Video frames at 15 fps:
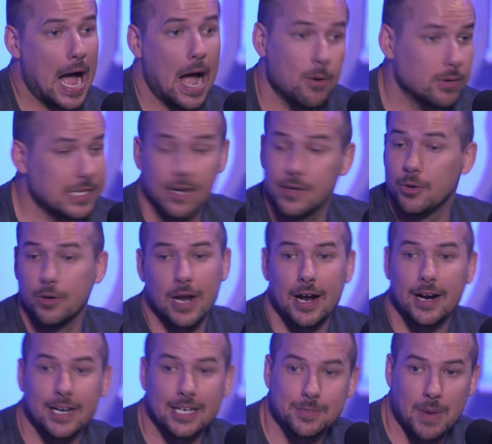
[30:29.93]
I was out door
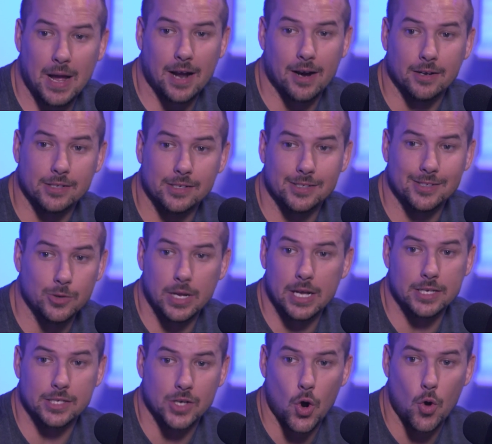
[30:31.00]
knocking expireds two
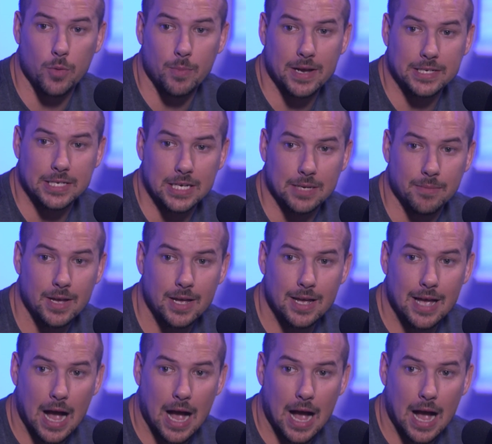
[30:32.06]
days ago with my team.